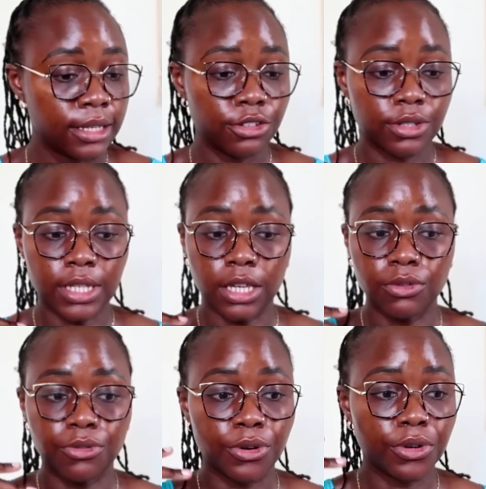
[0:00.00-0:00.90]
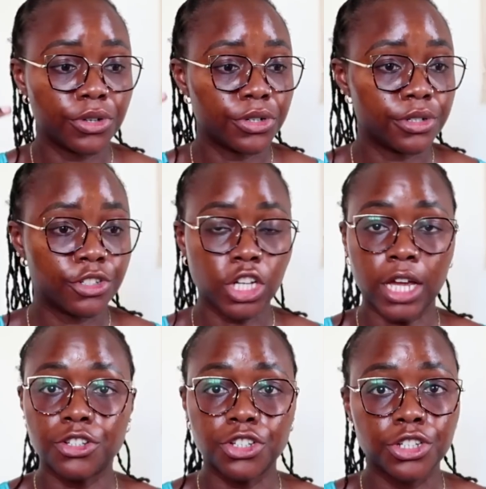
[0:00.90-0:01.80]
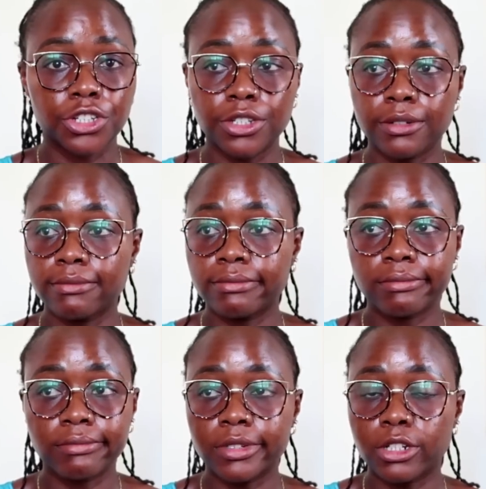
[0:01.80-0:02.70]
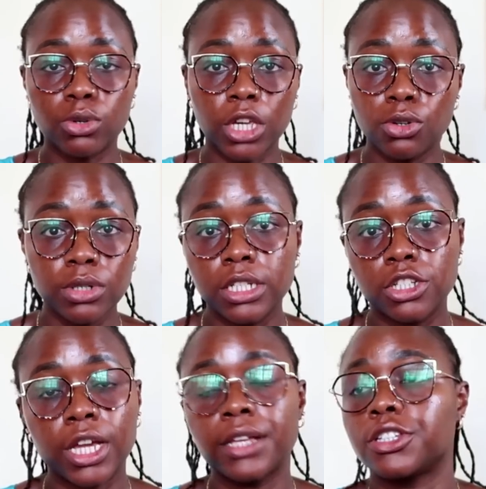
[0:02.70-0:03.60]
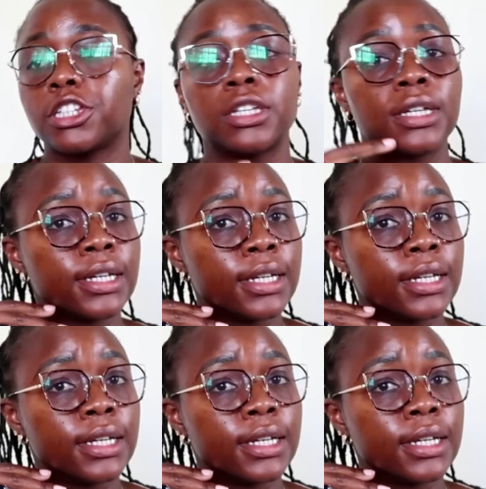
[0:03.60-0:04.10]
You're staying for church, looking good in church.